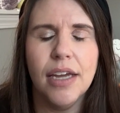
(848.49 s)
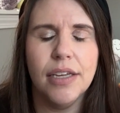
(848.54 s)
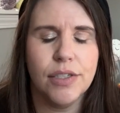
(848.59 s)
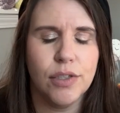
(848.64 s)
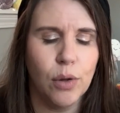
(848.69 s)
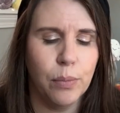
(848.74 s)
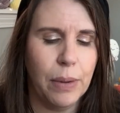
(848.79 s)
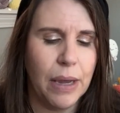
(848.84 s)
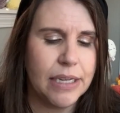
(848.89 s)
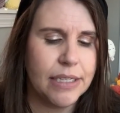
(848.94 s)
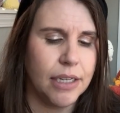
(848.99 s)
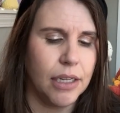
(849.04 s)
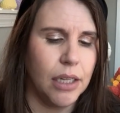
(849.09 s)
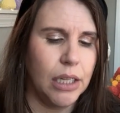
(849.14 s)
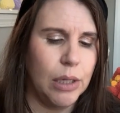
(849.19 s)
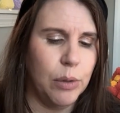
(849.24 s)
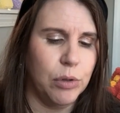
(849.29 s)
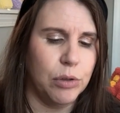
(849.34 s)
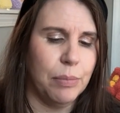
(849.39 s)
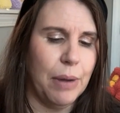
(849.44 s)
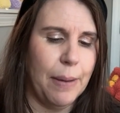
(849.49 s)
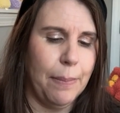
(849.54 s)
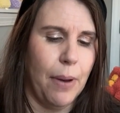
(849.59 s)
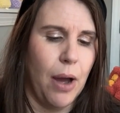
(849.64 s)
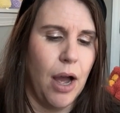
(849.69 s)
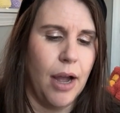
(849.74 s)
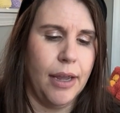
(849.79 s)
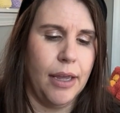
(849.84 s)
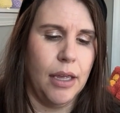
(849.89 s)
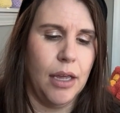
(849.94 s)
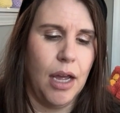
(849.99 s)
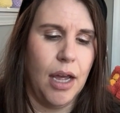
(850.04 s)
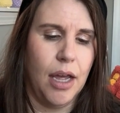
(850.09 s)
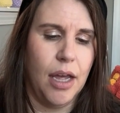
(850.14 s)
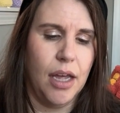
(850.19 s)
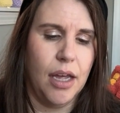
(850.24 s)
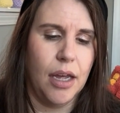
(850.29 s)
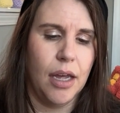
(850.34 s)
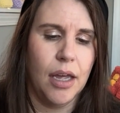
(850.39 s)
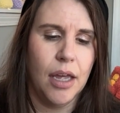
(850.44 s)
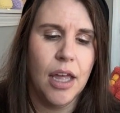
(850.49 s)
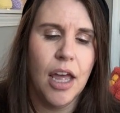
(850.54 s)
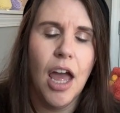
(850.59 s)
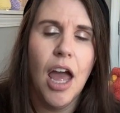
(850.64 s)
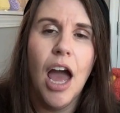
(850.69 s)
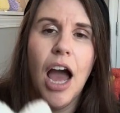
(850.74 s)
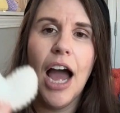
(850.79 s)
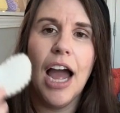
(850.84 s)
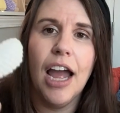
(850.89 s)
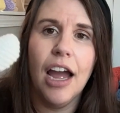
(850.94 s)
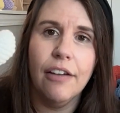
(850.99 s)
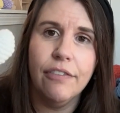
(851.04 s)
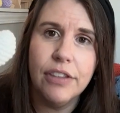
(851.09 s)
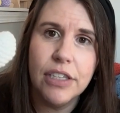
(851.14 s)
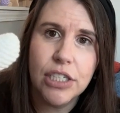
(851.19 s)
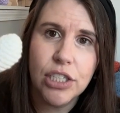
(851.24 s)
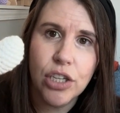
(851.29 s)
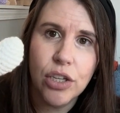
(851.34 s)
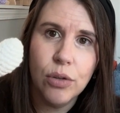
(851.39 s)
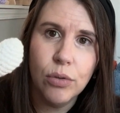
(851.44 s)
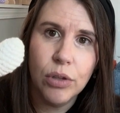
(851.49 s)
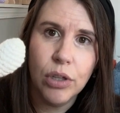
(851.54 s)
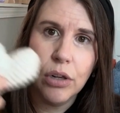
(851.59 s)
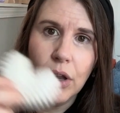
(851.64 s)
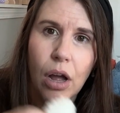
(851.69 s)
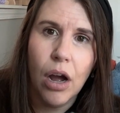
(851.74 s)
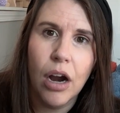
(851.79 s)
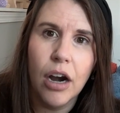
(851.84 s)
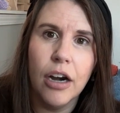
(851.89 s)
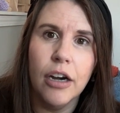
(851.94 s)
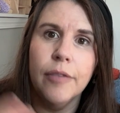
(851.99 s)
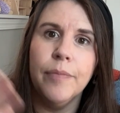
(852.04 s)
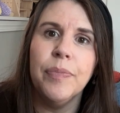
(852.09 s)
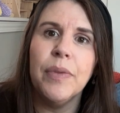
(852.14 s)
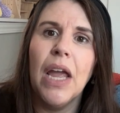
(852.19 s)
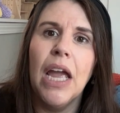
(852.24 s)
So basically with my pocket hug, I have this cute little heart.